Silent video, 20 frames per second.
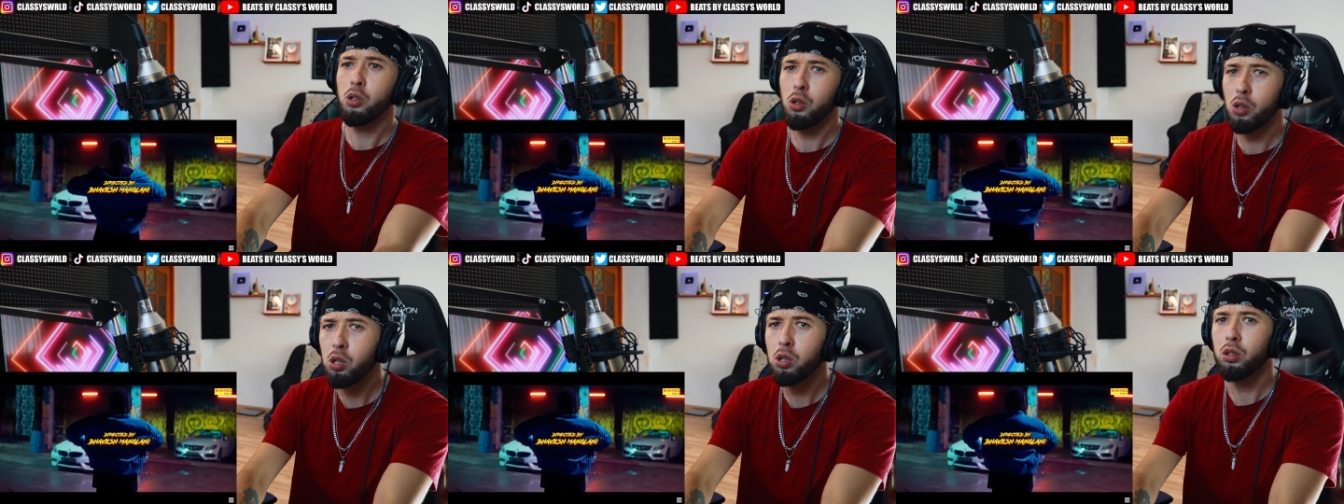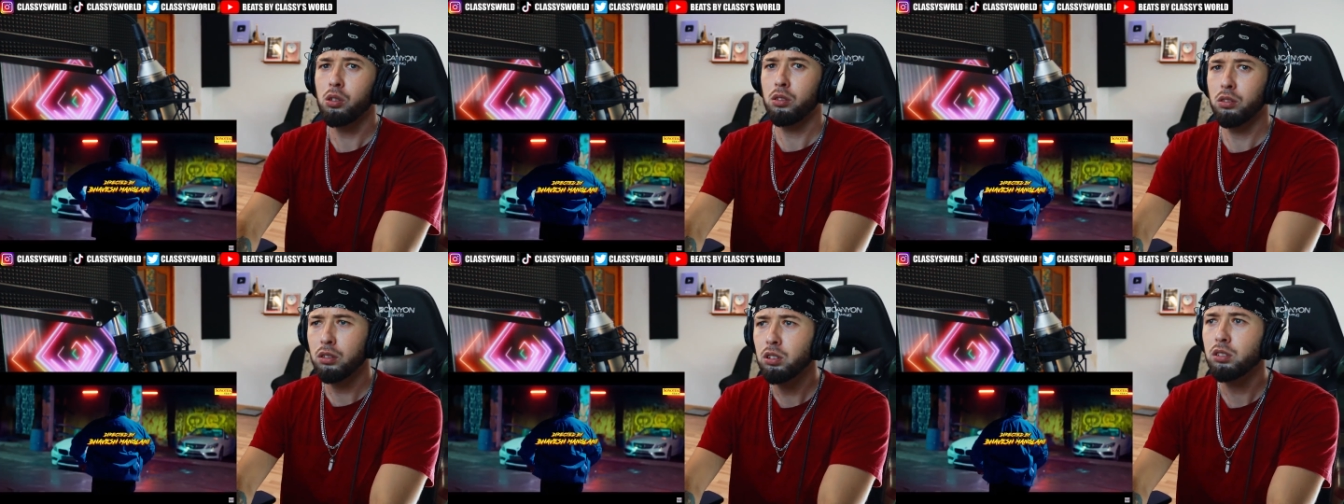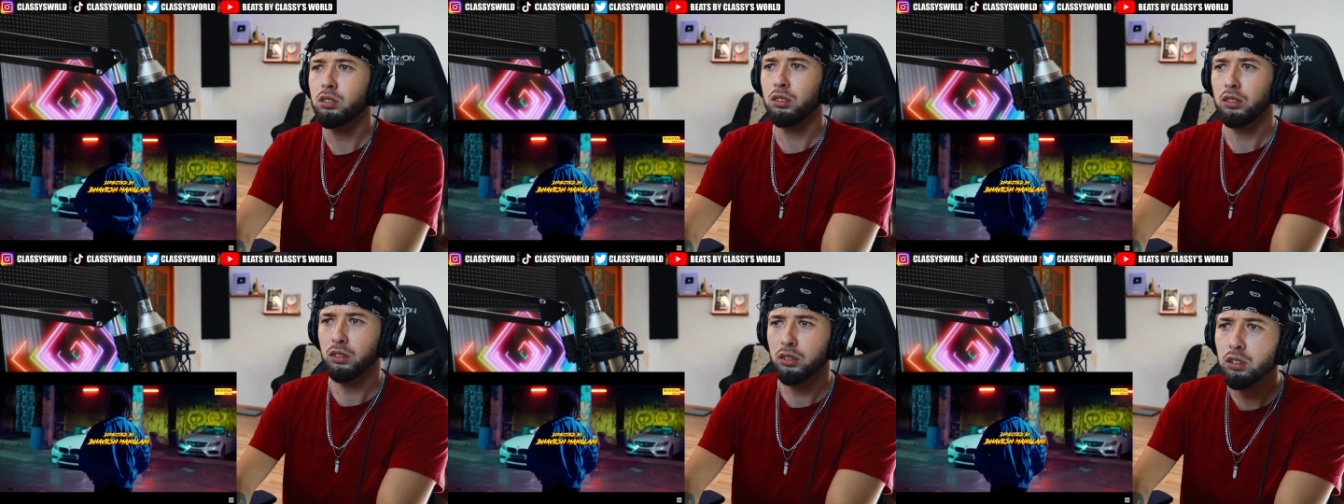Oh
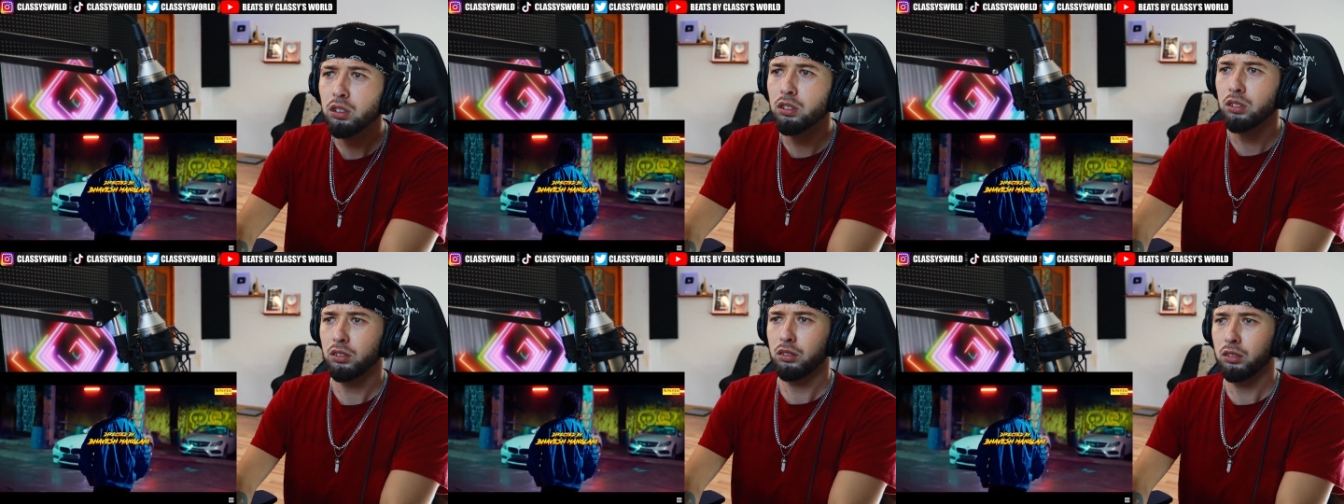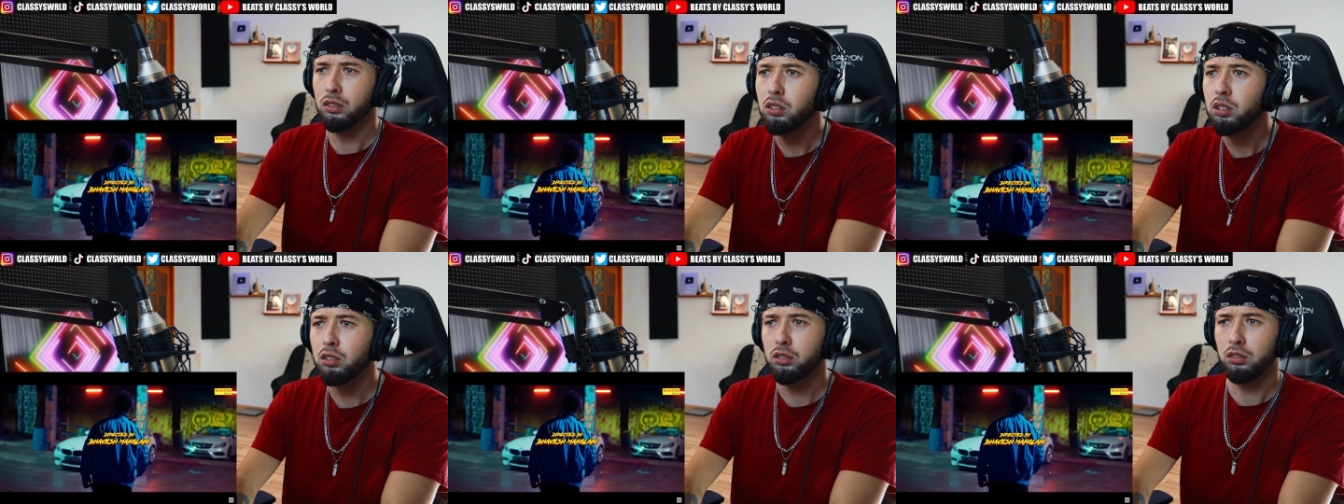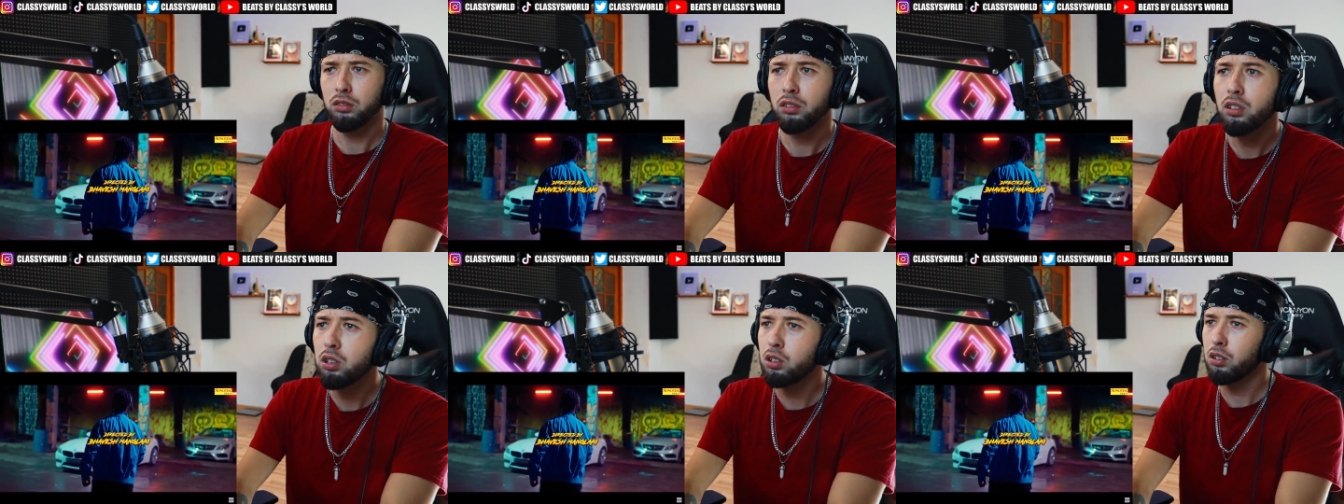shit!
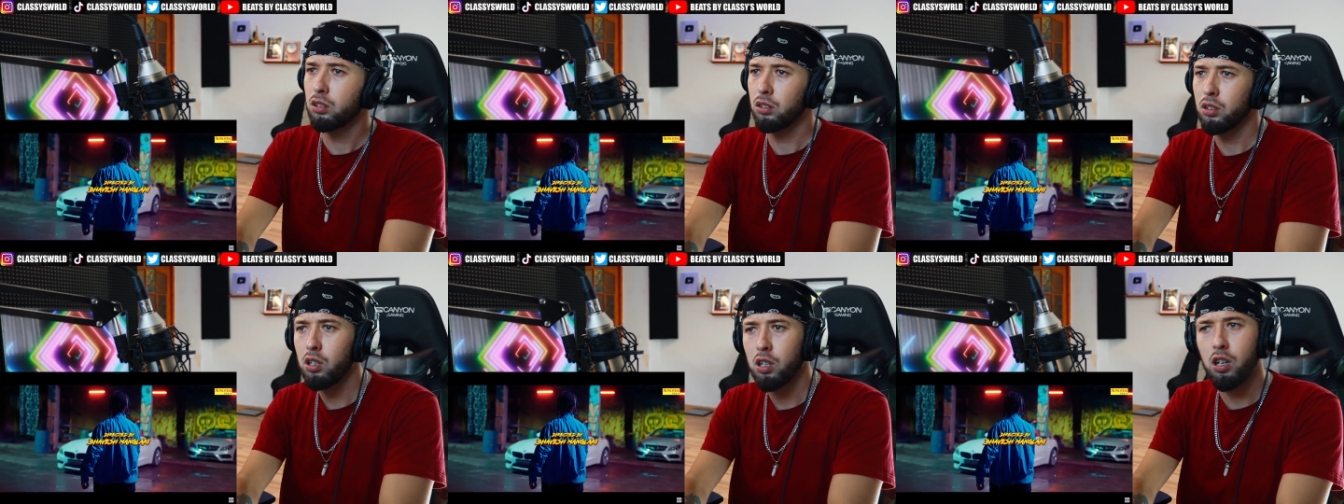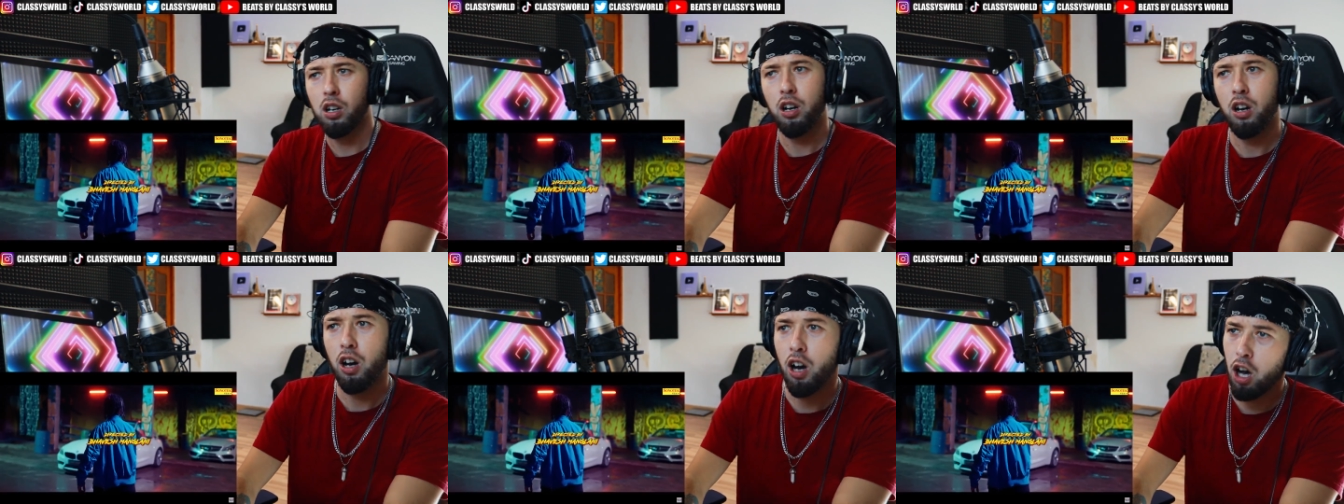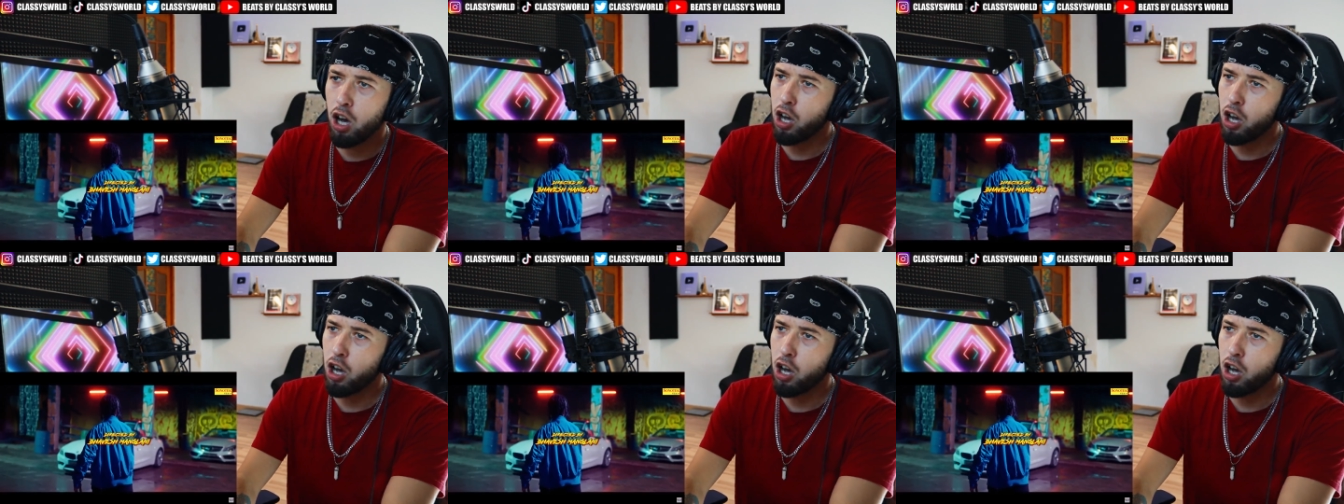Come on, Saga,